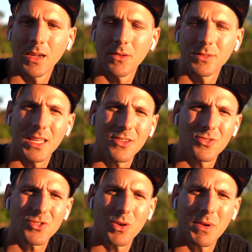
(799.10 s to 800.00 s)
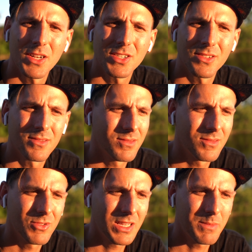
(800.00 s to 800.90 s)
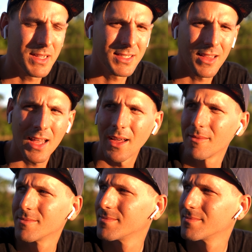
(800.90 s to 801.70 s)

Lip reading: And thank you so much. It really means a lot.